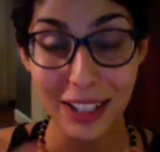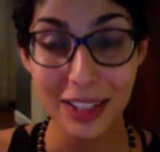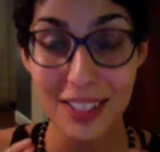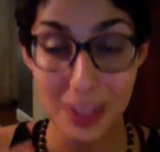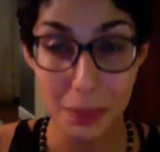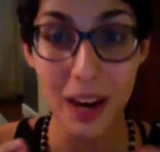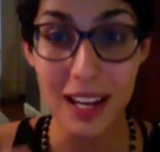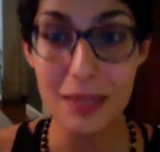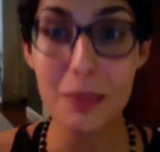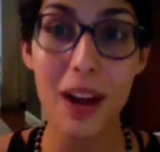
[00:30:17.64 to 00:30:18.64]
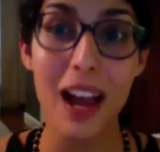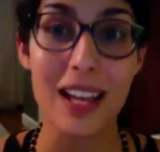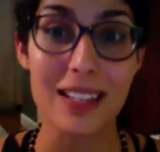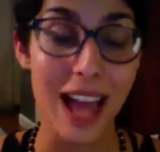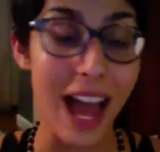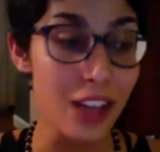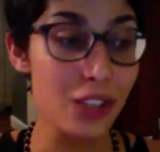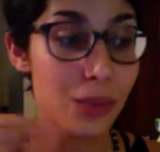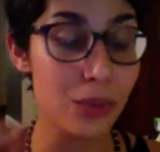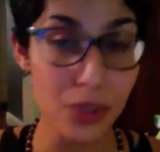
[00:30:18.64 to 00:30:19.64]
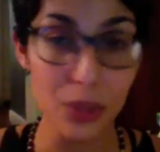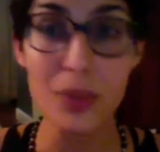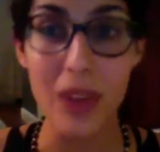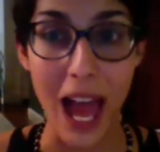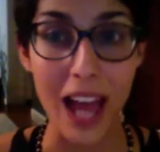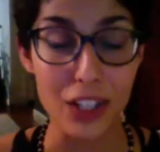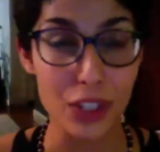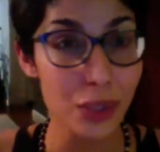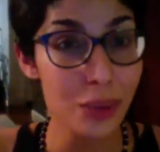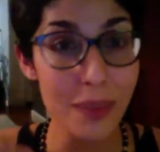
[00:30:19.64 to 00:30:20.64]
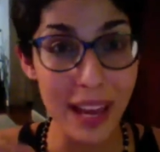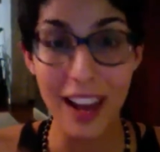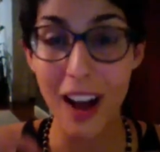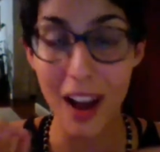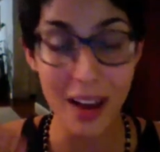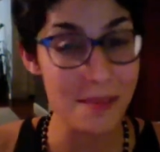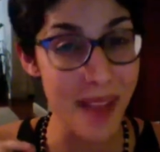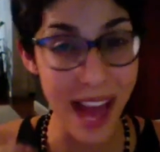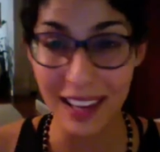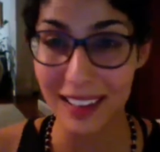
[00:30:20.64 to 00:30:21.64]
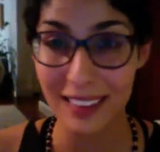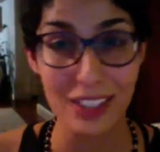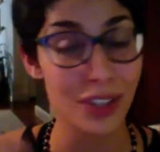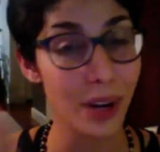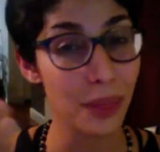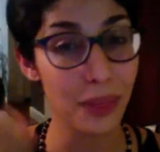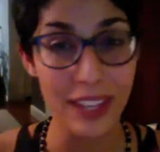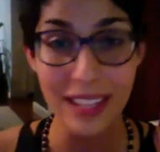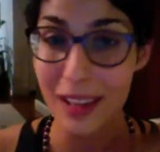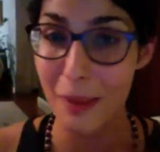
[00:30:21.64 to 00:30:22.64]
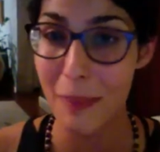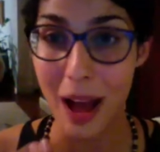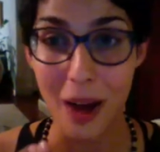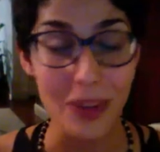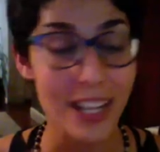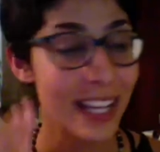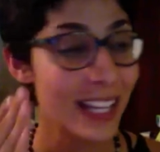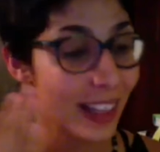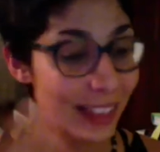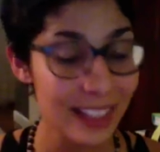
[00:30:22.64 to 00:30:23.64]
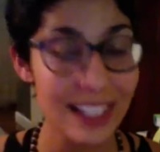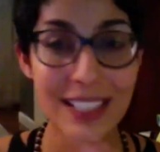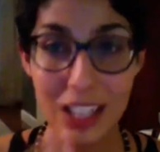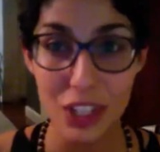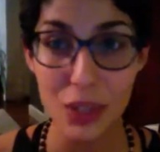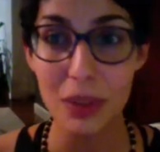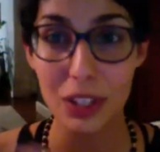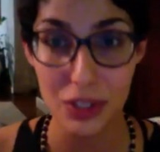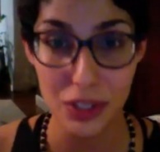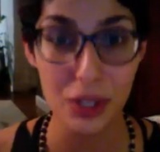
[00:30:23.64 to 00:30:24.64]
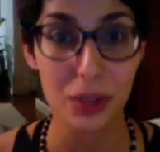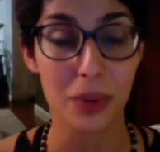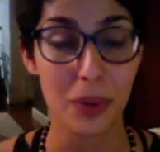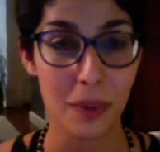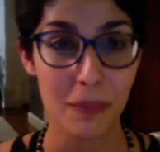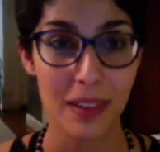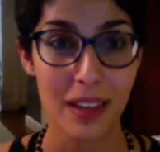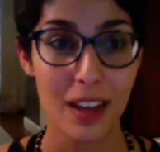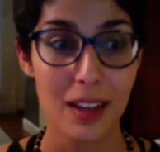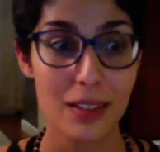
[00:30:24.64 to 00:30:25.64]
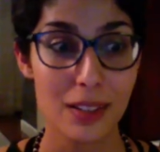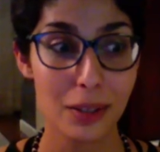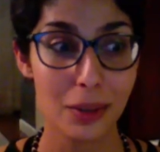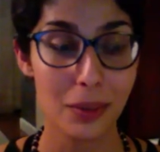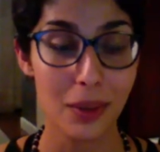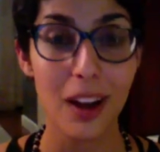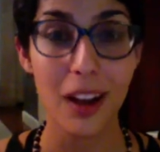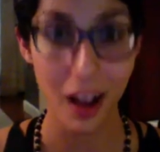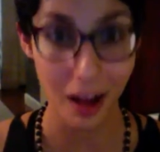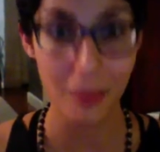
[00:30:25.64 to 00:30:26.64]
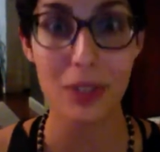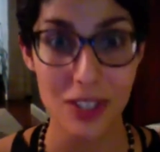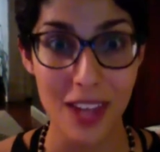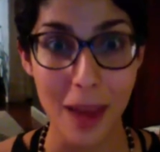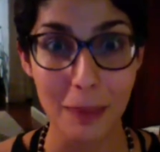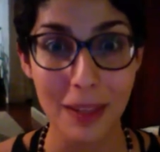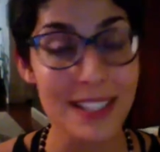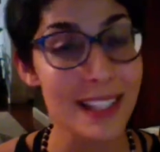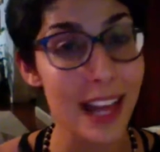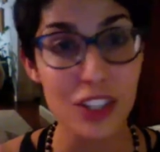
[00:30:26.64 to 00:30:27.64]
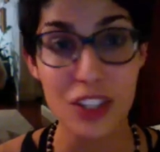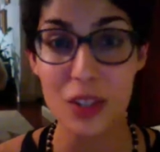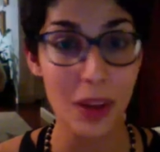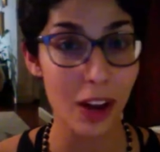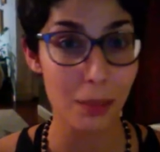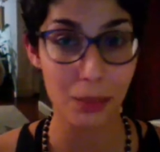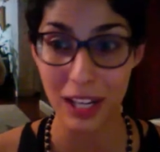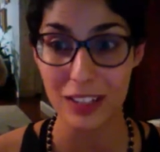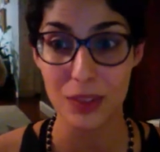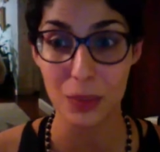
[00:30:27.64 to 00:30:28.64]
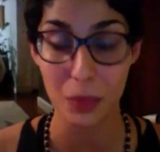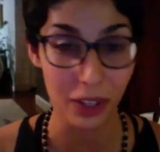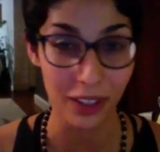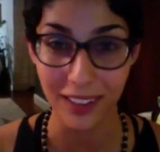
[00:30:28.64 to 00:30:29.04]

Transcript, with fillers: surprise surprise as you do that you may automatically start thinking about things that you can do to accomplish that because that's just the way our brains work